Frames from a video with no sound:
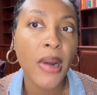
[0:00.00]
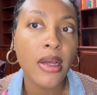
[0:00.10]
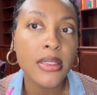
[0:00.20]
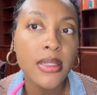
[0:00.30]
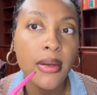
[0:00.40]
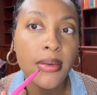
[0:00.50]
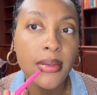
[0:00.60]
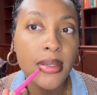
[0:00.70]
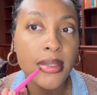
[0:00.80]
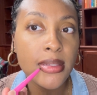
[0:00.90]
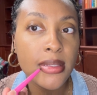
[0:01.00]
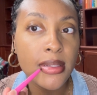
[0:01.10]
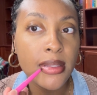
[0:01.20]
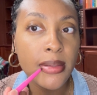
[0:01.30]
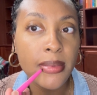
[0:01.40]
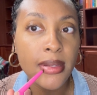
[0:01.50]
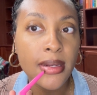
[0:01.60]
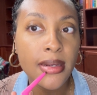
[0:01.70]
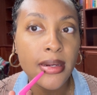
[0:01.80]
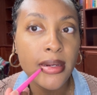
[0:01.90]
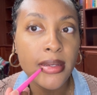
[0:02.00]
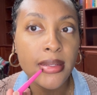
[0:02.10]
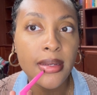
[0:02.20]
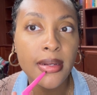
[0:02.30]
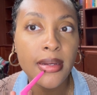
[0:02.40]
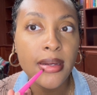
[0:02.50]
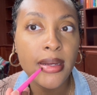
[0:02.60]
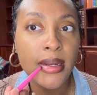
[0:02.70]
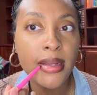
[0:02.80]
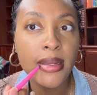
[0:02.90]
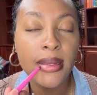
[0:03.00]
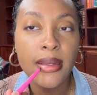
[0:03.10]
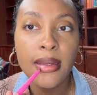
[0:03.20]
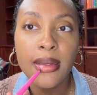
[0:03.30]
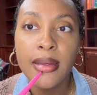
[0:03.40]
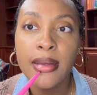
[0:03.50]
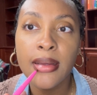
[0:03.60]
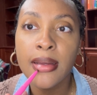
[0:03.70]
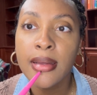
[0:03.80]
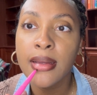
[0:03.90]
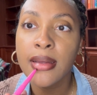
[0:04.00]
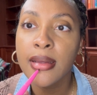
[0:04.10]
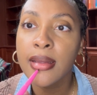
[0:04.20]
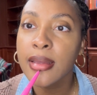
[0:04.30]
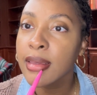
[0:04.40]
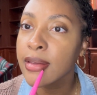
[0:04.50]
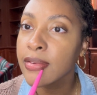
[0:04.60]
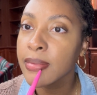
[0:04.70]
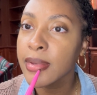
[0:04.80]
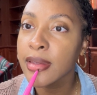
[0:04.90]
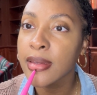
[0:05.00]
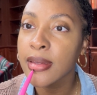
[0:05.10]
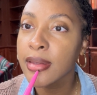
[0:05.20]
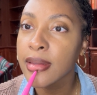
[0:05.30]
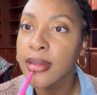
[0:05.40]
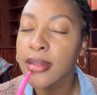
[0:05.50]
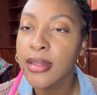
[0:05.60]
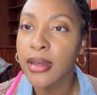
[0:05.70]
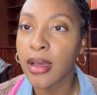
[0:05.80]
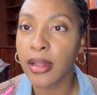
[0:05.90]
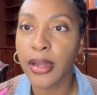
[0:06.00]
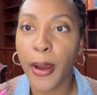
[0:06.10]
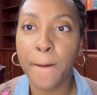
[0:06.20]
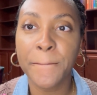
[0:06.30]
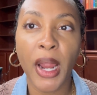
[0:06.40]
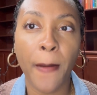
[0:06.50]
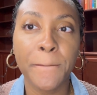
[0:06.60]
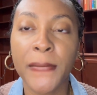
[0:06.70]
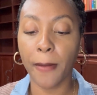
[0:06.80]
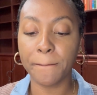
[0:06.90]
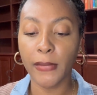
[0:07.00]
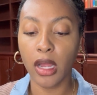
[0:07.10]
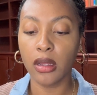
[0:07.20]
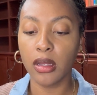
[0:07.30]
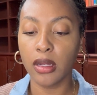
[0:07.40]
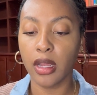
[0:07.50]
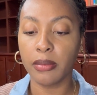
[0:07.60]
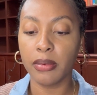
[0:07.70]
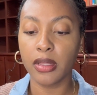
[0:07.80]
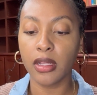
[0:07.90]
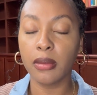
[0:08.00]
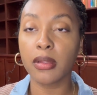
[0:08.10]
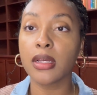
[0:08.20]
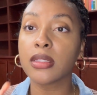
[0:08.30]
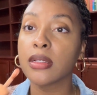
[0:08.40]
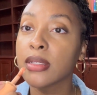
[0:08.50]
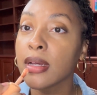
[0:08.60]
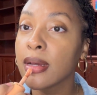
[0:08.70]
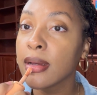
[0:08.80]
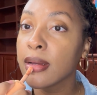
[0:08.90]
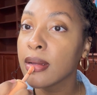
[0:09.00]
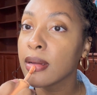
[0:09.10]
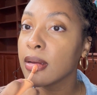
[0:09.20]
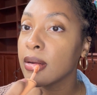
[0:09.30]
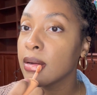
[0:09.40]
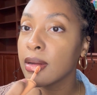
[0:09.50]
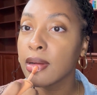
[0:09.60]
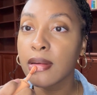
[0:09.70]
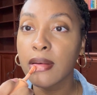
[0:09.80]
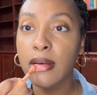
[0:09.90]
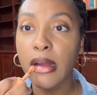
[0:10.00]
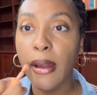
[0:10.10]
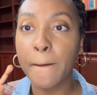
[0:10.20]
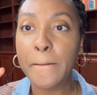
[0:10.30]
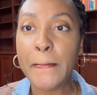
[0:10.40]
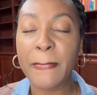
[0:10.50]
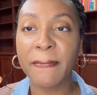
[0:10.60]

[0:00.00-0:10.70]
So this lip liner is gonna kind of give me the color. And now I'm gonna put the lip gloss on top, all over.